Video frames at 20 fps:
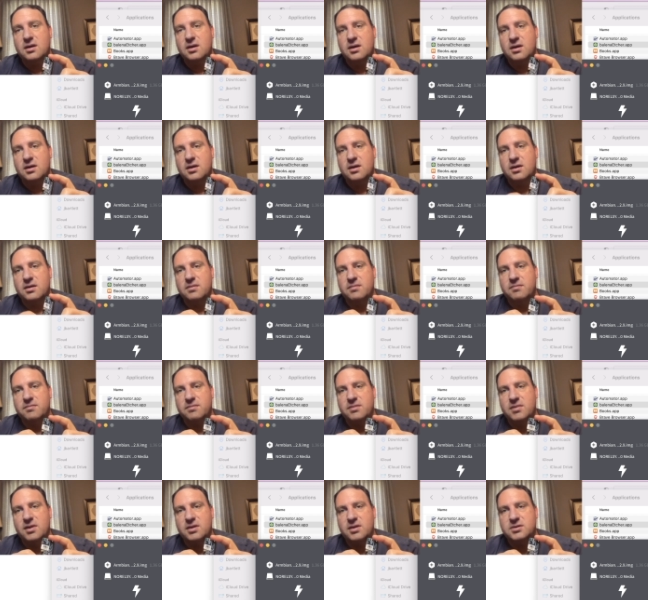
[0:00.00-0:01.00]

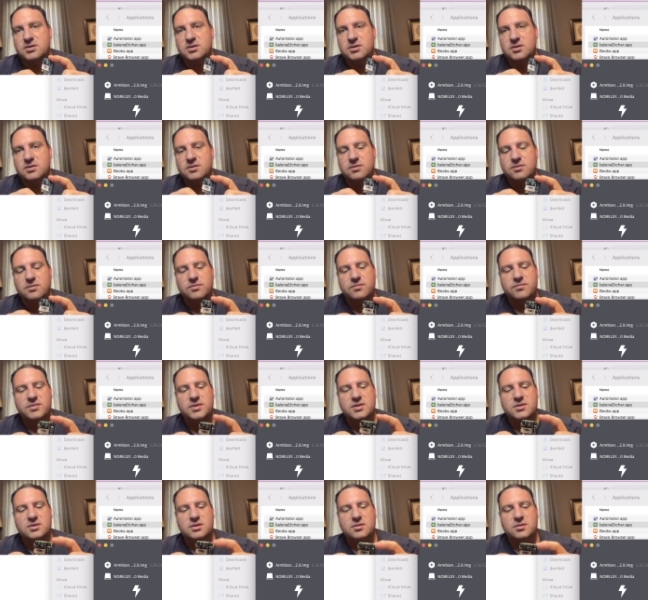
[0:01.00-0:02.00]
um, and so
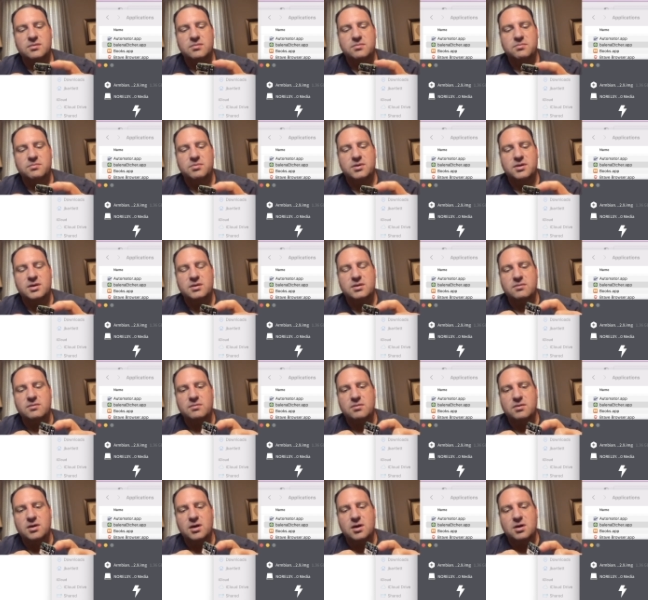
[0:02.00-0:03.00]
these are pretty
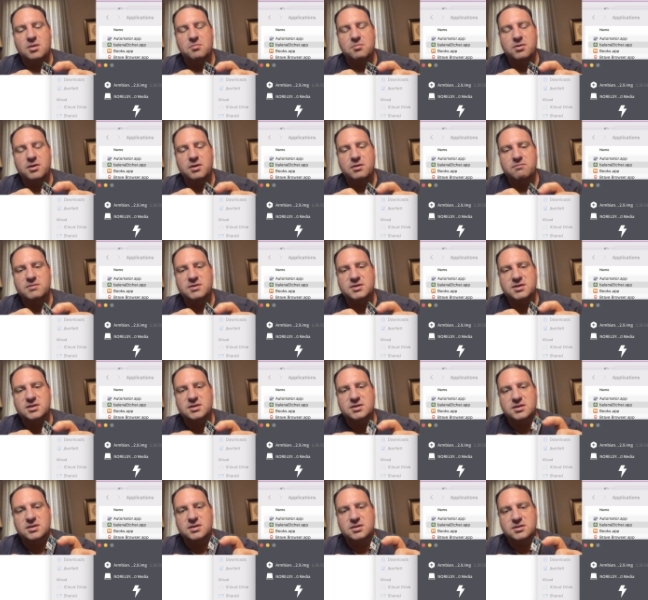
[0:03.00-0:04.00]
pretty
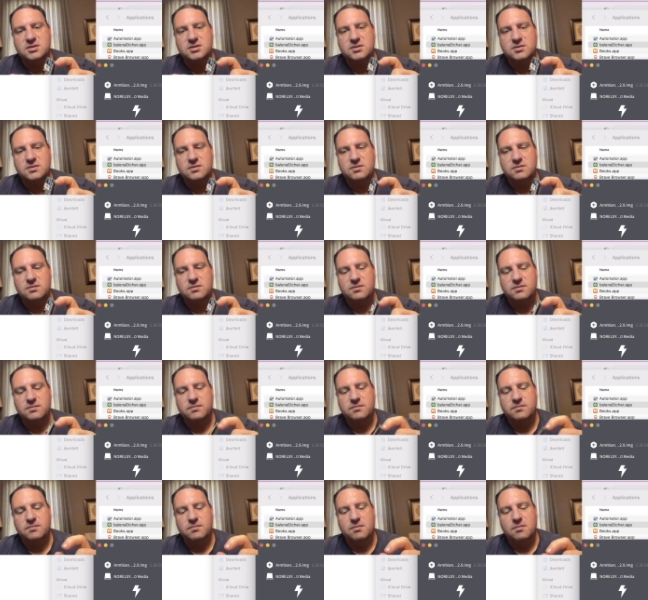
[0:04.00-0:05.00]
resistant to
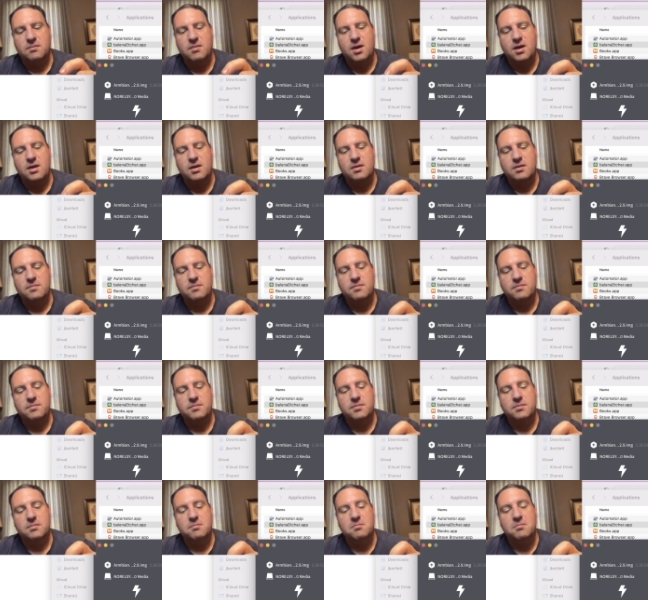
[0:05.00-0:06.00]
um,
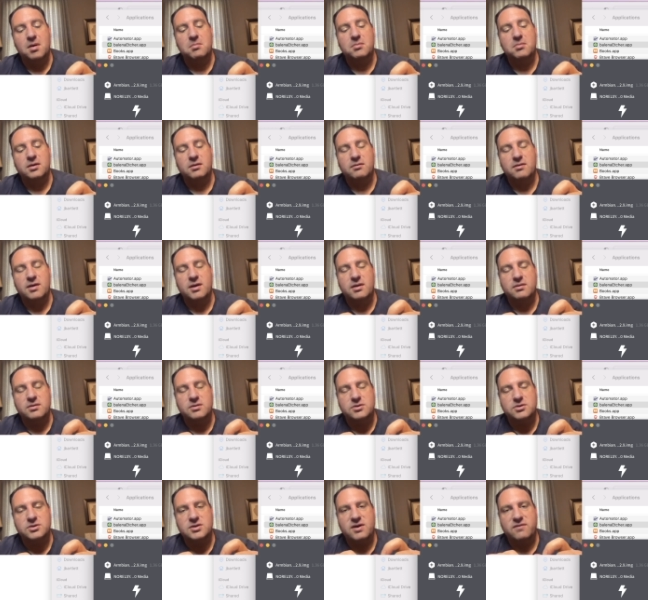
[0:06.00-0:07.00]
bumbling around.
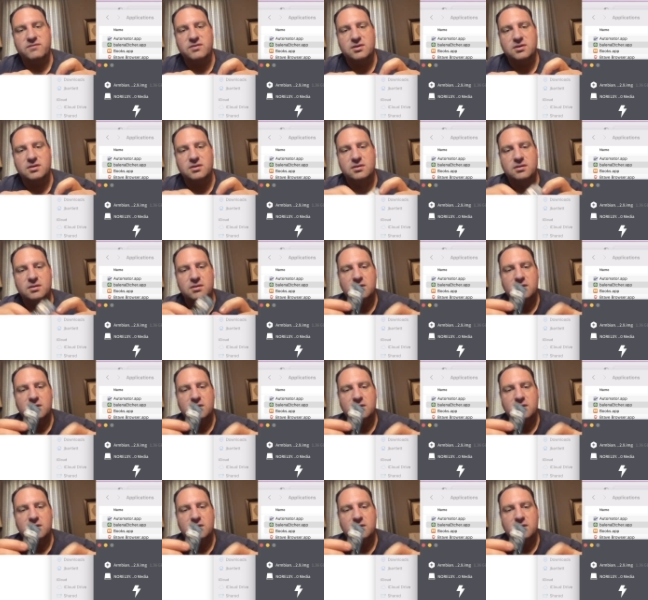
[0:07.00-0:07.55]
You just have to,